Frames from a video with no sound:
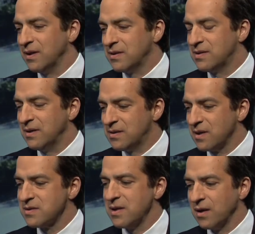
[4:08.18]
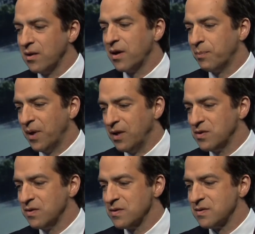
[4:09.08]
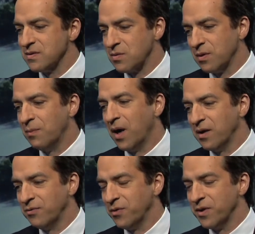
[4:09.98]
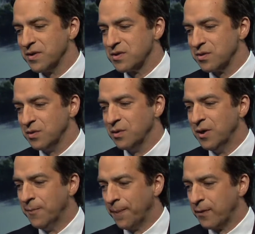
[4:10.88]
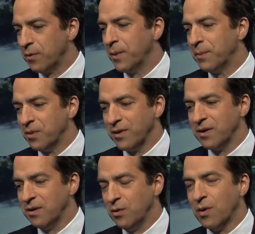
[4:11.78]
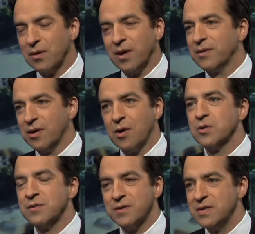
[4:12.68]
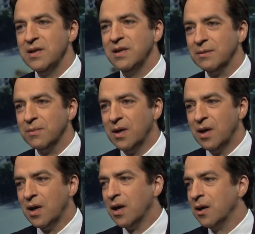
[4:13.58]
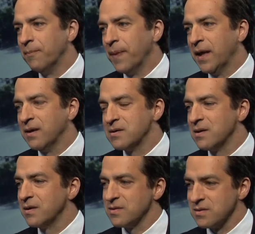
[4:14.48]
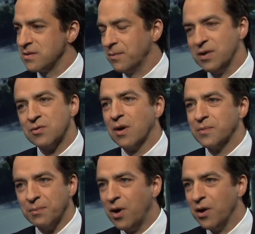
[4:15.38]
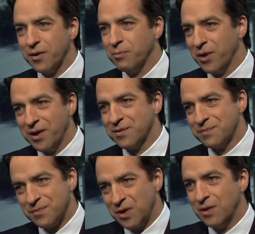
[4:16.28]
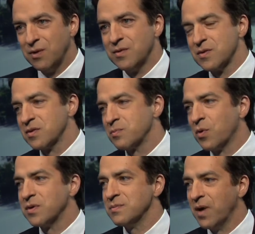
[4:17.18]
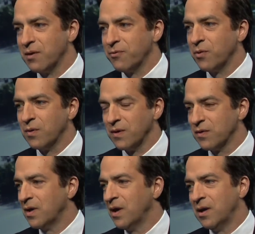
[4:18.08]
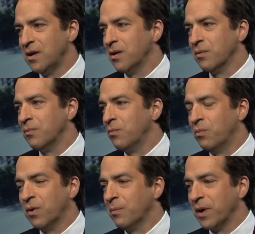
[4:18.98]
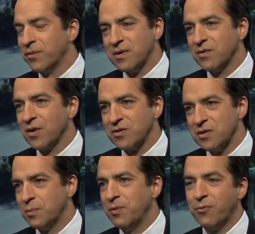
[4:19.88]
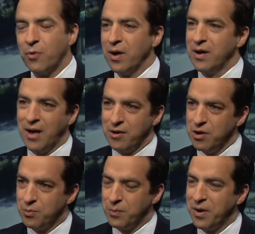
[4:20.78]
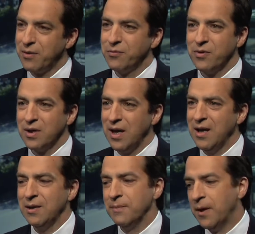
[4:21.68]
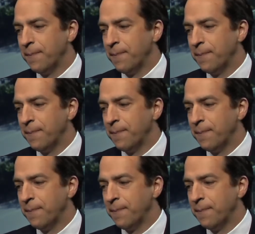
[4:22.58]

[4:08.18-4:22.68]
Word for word: it it does take a lot of patience and sort of mindfulness to remember that you are like the coach of a team, um, and it's not just somebody dropped a ball in a play to you know use the sports metaphor. It's you know what about the discussions beforehand? How do you prepare for the game?